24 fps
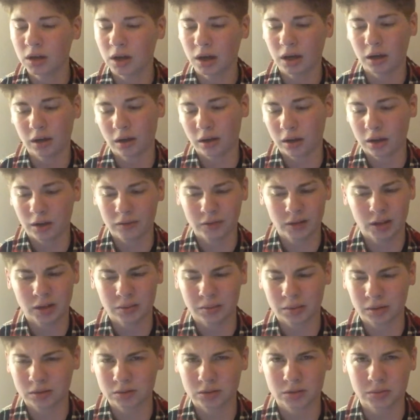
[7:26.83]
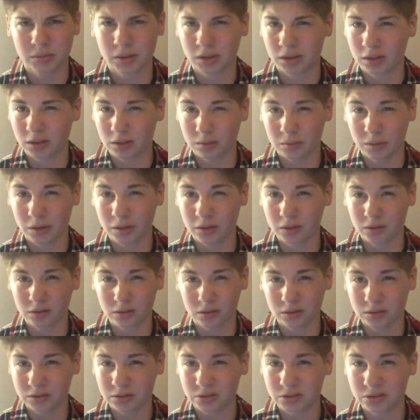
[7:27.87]
And I haven't come out to my little brother or
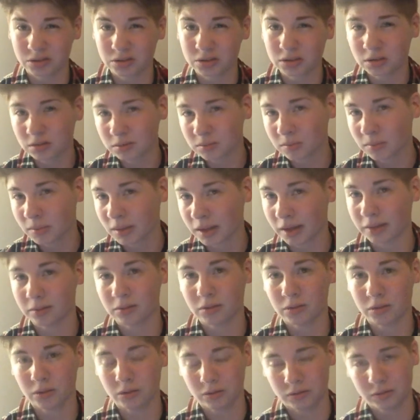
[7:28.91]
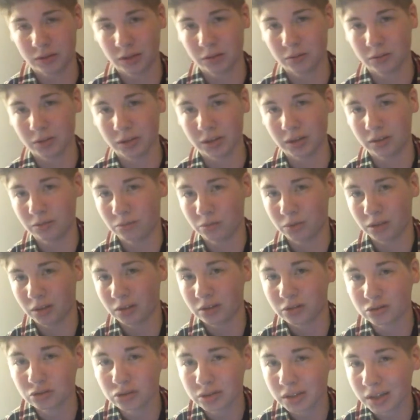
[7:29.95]
little sister. I don't know if they really would
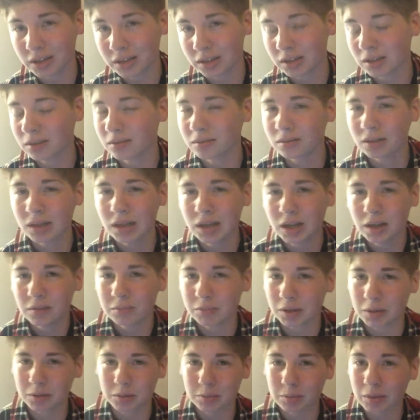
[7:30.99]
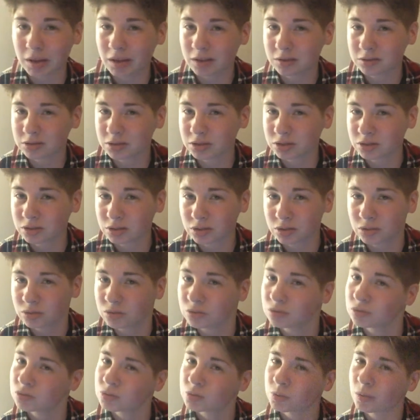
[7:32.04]
understand it. Maybe my little sister,
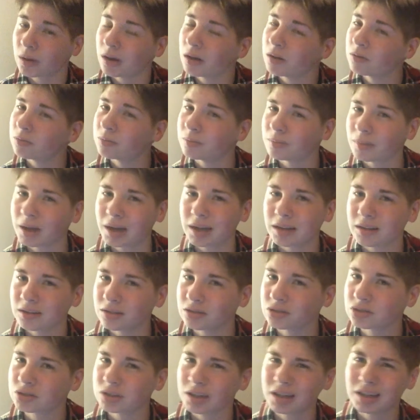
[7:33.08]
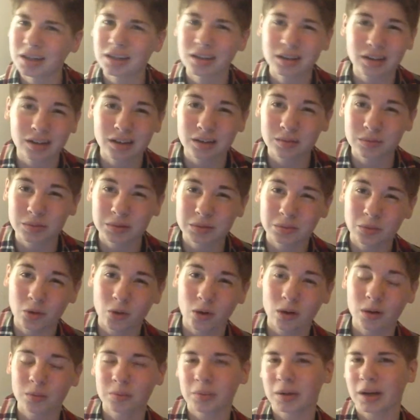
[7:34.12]
who's 12, might understand it a little bit
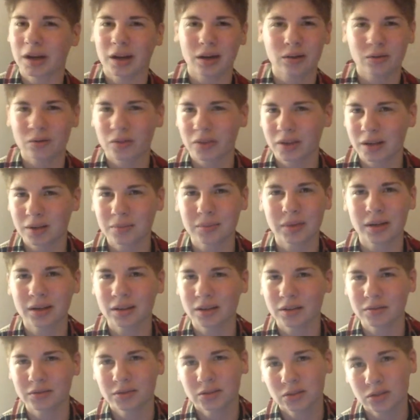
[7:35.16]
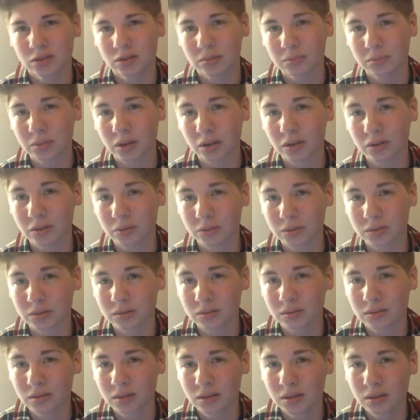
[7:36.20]
more, but I don't think my 11-year-old brother would
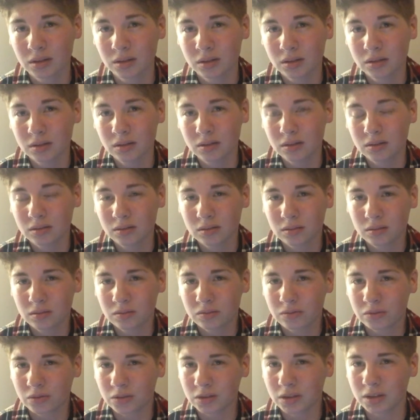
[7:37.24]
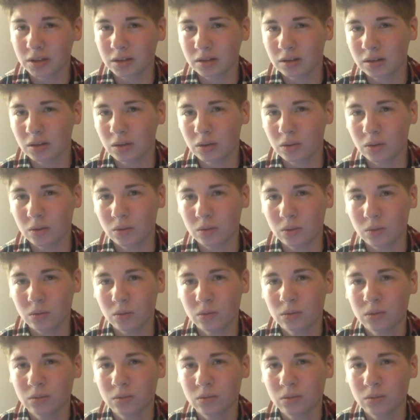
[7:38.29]
fully know